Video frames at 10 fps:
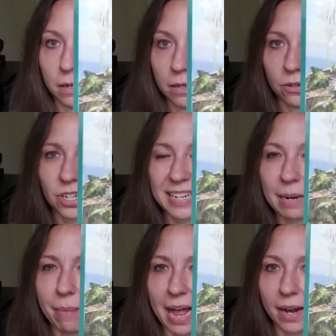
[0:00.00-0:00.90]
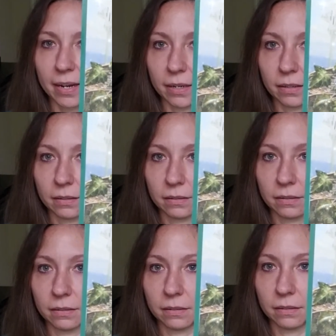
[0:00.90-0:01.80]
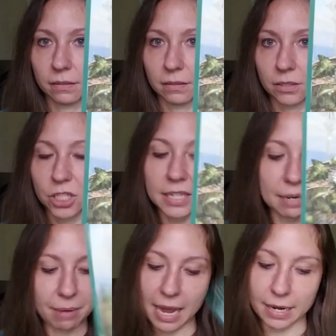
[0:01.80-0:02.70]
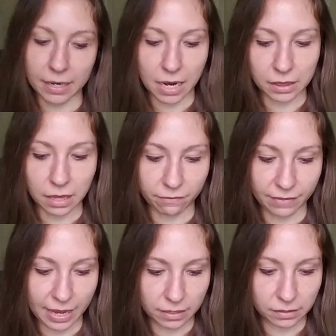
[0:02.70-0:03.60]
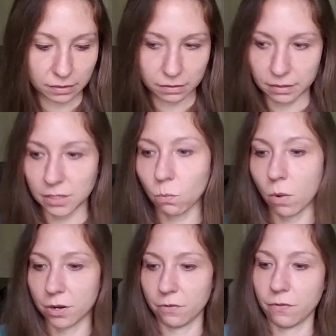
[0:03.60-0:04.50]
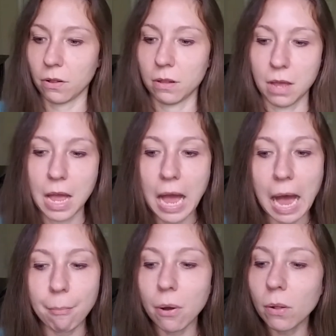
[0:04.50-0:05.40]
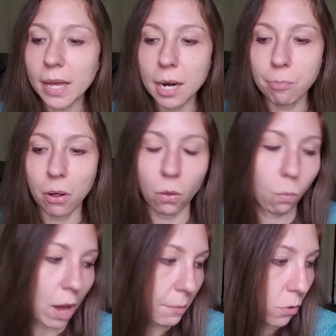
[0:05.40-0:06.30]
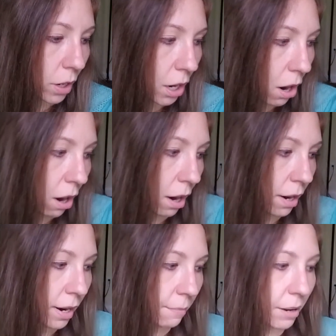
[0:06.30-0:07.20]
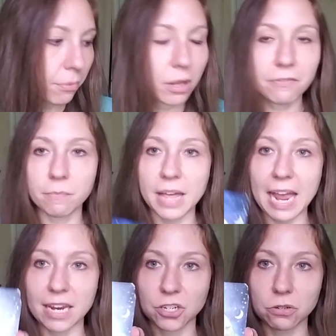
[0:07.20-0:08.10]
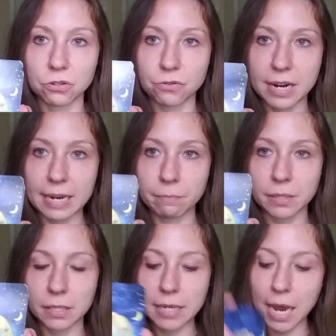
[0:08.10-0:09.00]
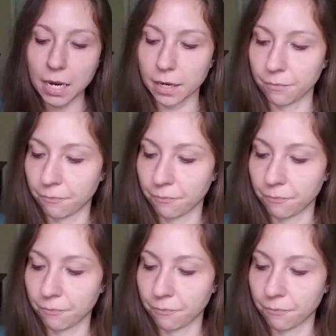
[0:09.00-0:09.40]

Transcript: Just keep at it. Just keep at it. I love that. It's wonderful. I'm only gonna pull one more card. I'm gonna pull it from the Angel Dreams deck.